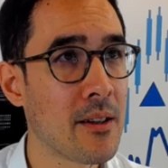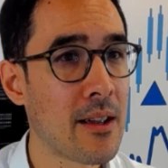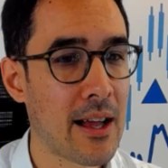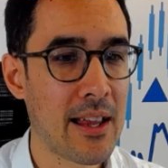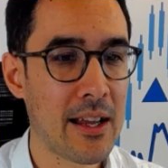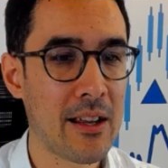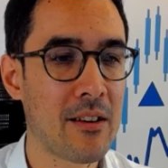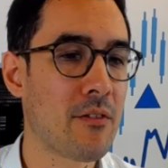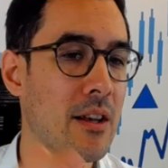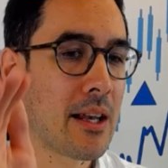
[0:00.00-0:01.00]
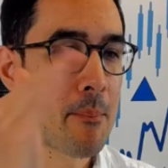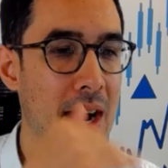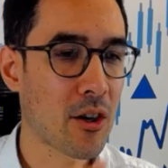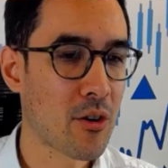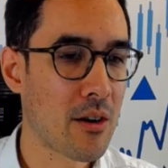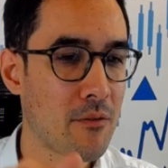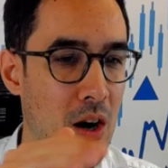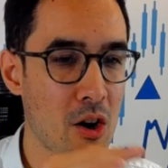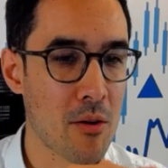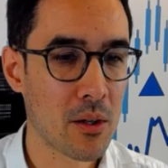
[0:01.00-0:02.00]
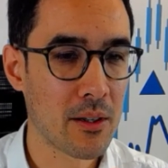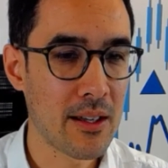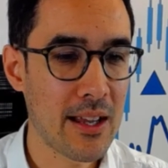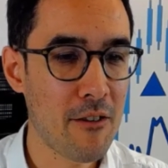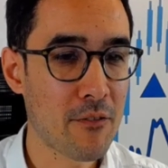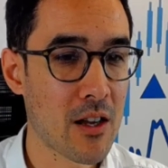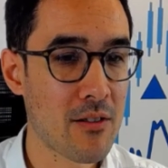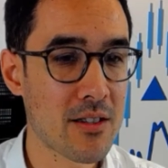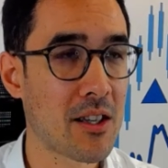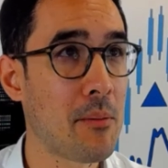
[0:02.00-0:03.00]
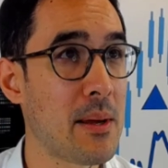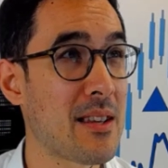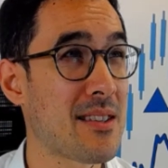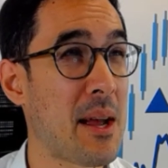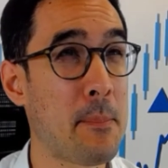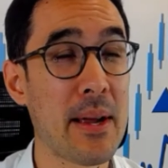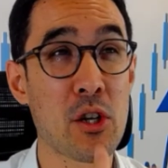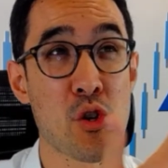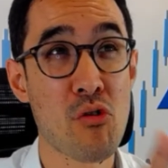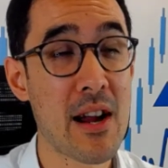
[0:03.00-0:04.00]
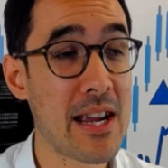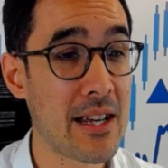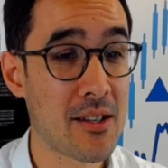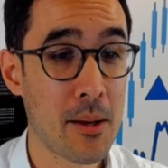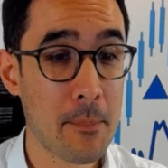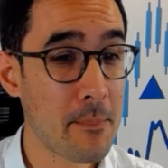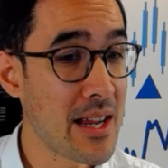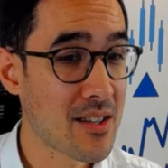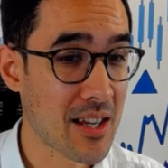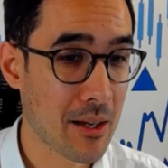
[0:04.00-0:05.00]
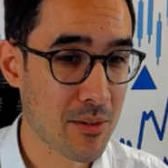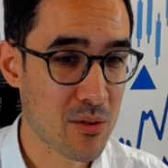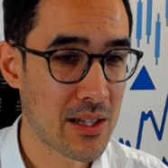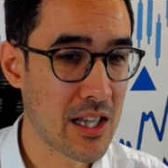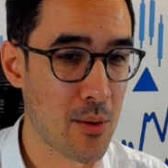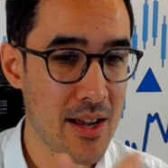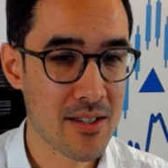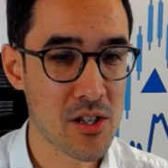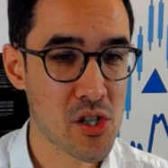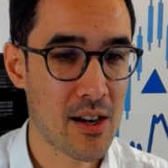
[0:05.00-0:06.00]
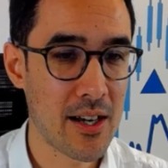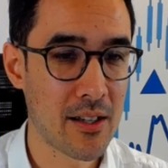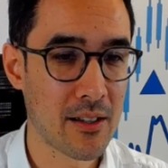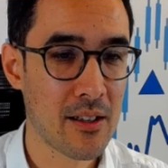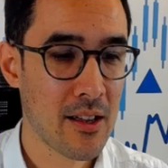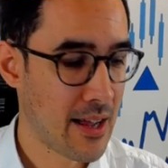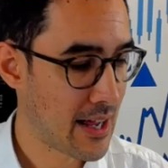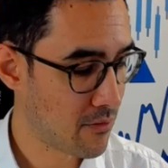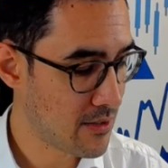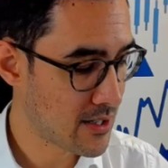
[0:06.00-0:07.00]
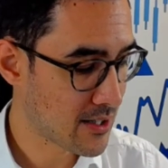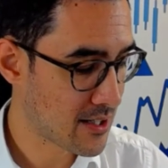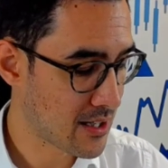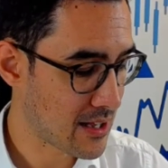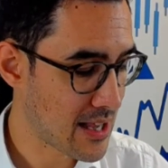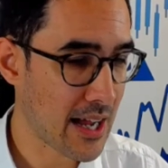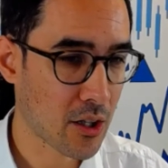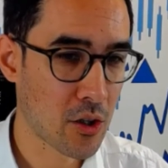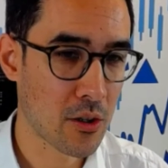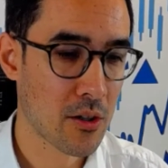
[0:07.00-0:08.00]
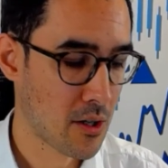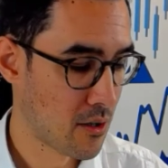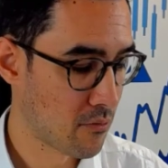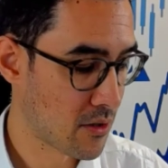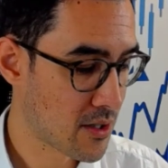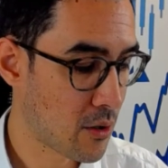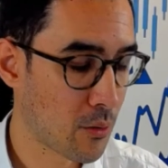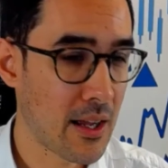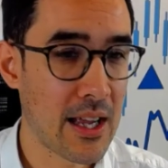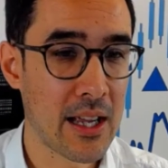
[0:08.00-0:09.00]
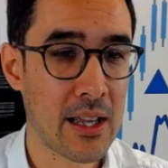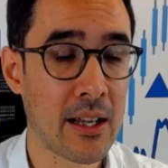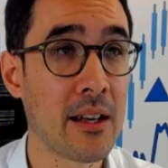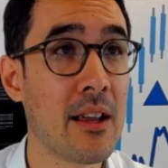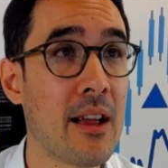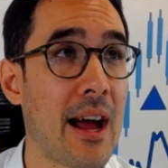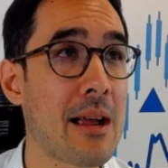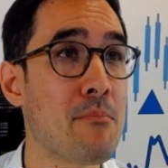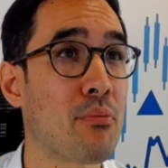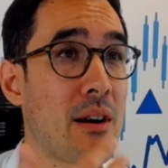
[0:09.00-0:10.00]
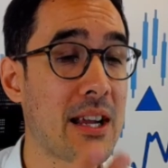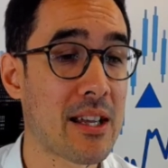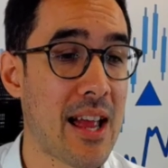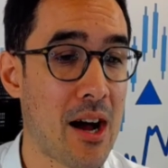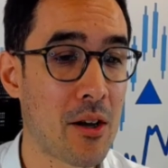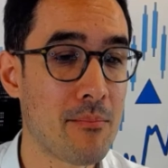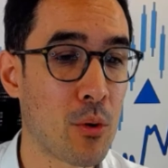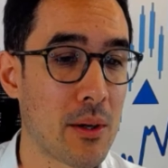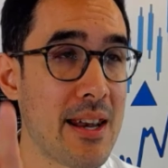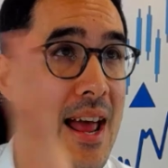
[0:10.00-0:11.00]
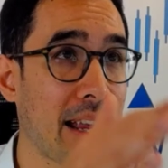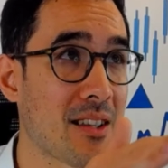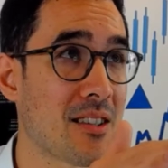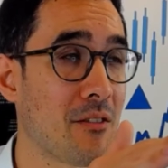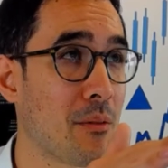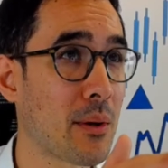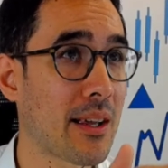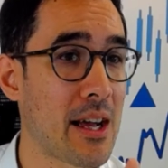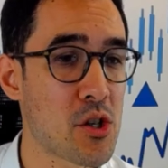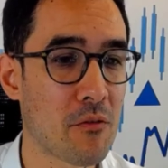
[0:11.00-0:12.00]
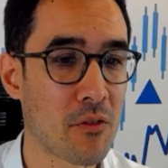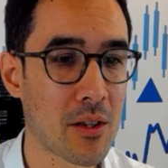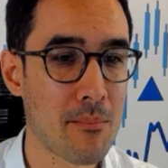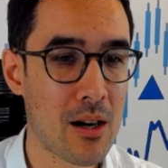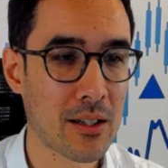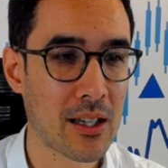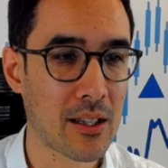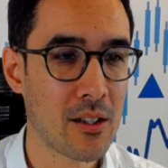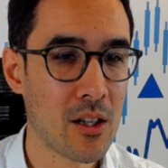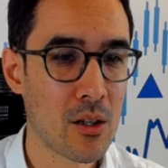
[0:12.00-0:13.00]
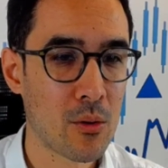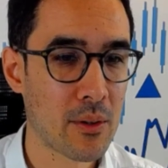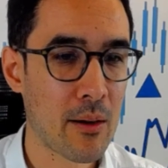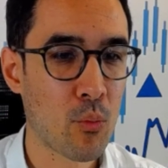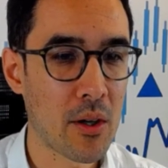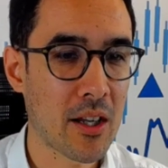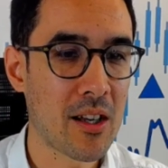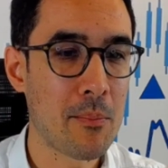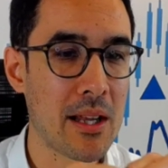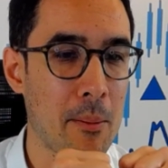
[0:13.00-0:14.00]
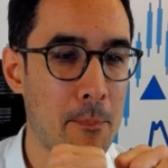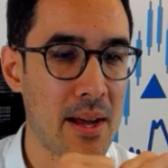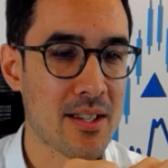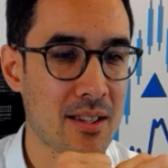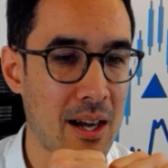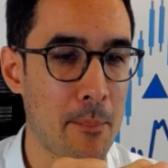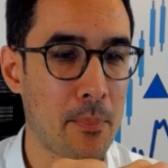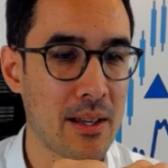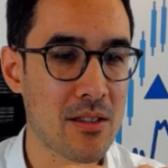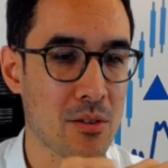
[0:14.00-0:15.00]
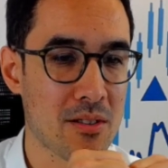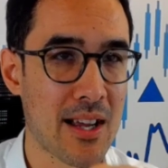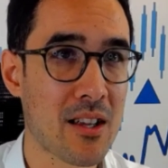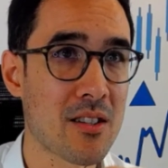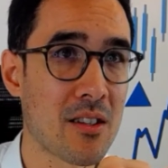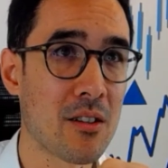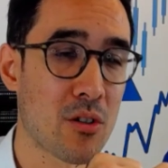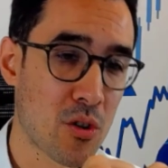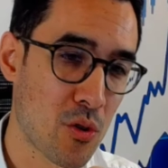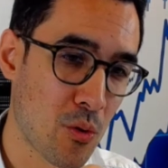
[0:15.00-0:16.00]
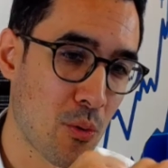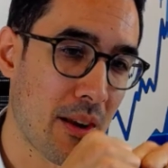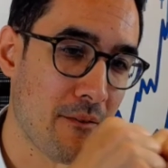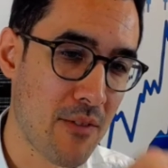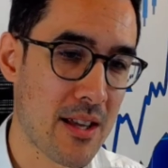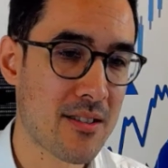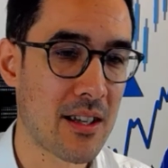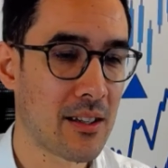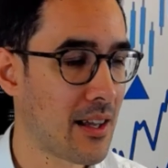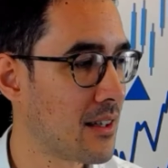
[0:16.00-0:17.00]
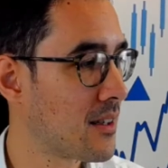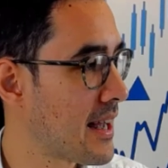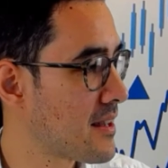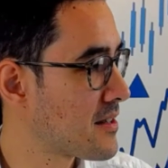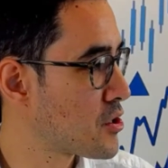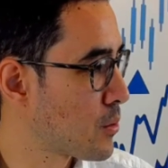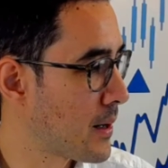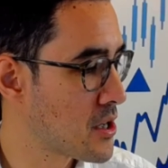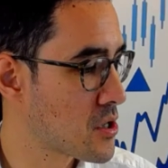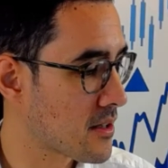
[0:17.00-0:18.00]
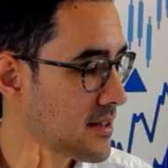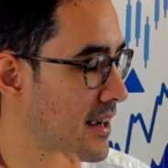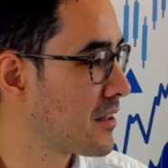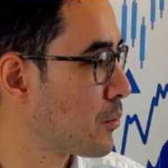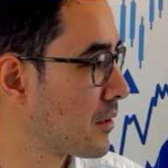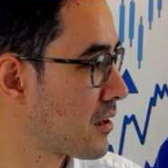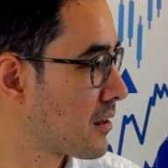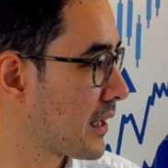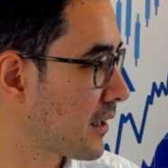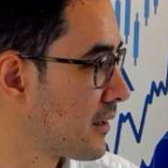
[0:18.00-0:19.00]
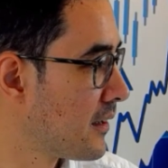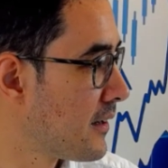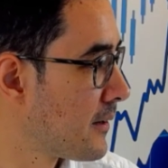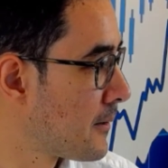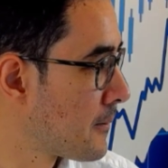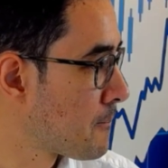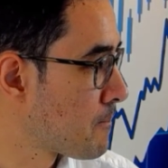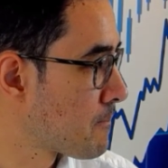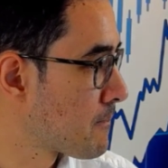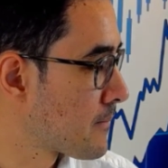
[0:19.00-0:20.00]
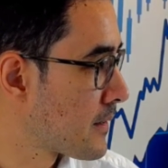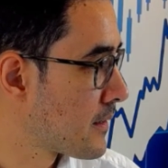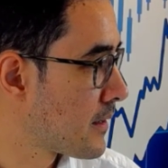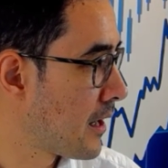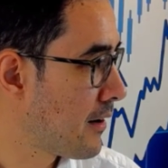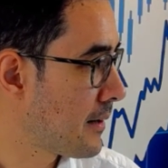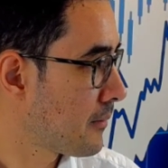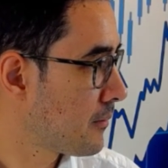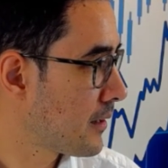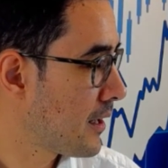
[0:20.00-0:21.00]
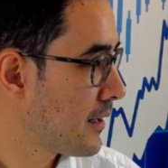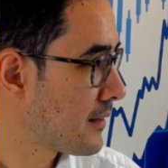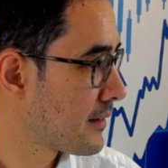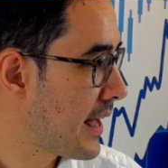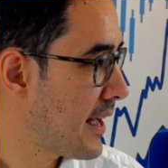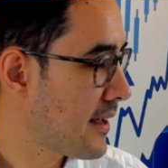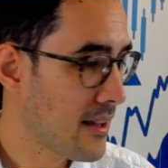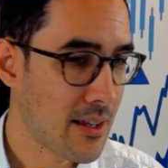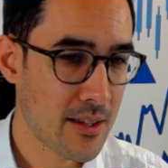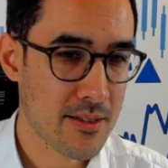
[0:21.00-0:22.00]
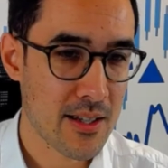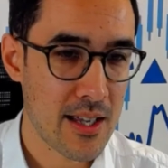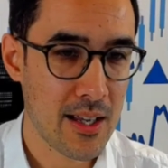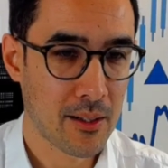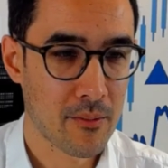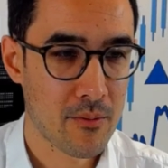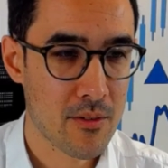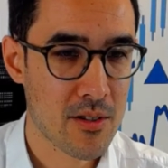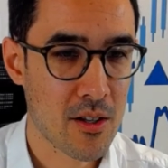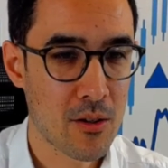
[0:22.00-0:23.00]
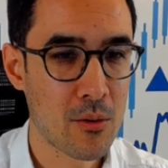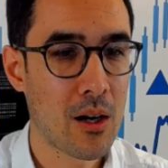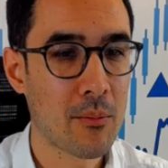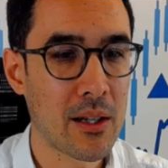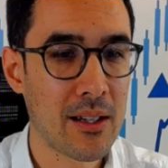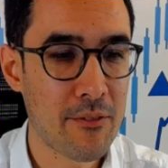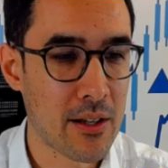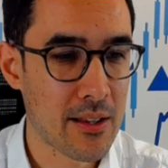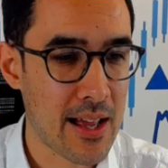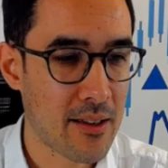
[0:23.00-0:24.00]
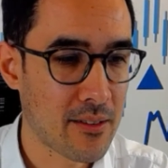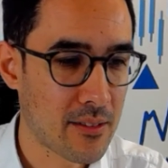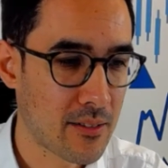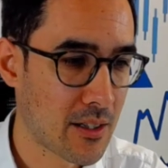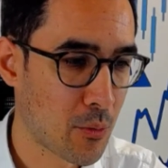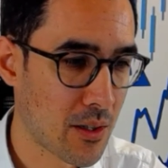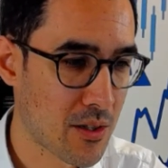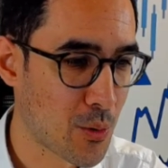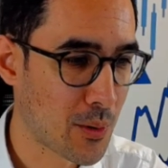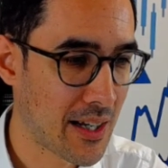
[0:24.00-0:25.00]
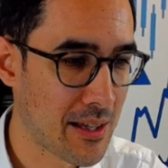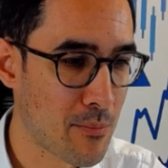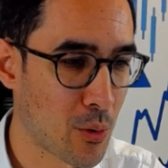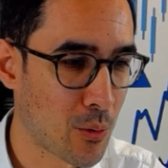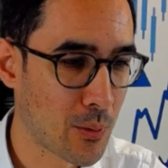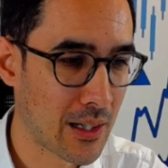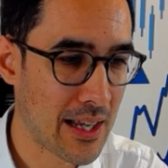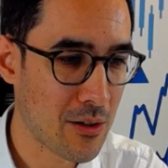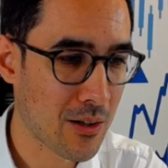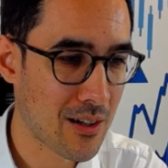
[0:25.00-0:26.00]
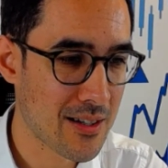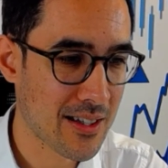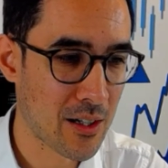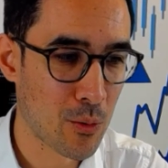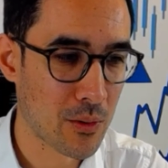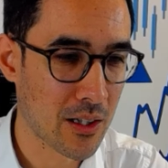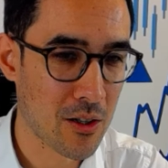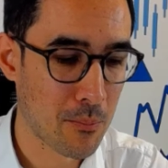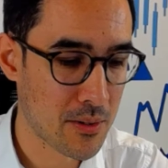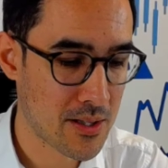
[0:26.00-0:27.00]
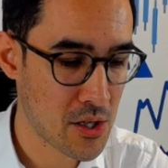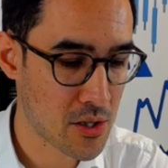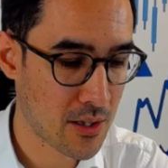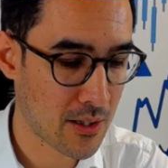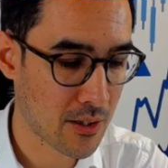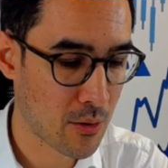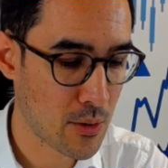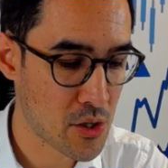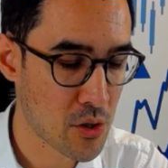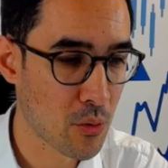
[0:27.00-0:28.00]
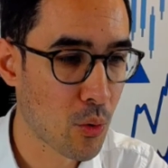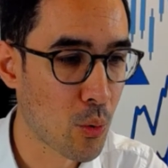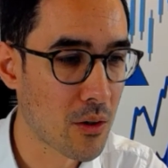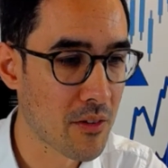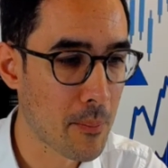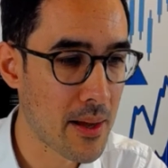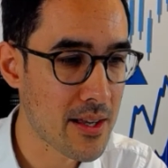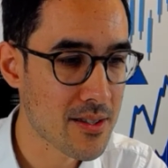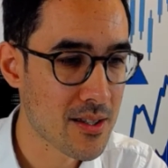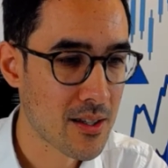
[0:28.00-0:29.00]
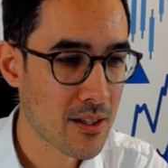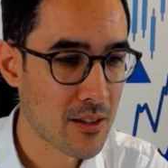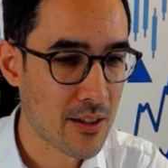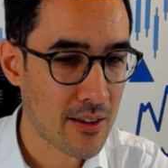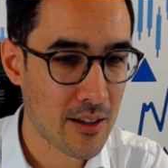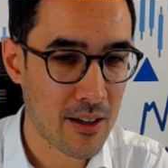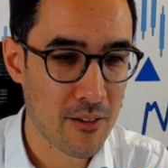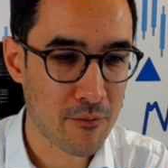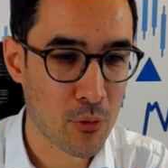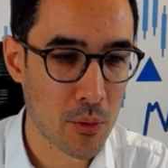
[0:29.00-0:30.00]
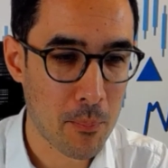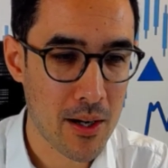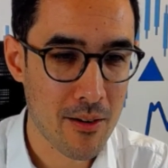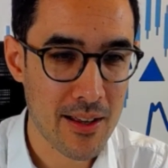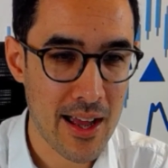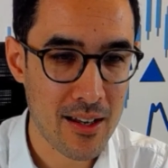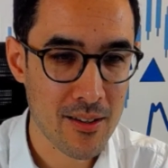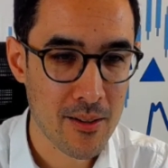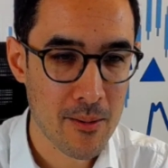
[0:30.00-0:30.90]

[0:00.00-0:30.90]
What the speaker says: And then even in the macro environment, if there is going to be, say, a big trade meeting between the US and China, and the risk is that that could result in a breakdown, a more negative implication for the market, well then what are going to be the best companies or sector to invest in under that situation is how you want to think. All right, that is it. So I'm going to leave it at that. I don't want to talk anymore. I want to let you guys get on with the competition. I'm going to wish you all of the best for the period ahead.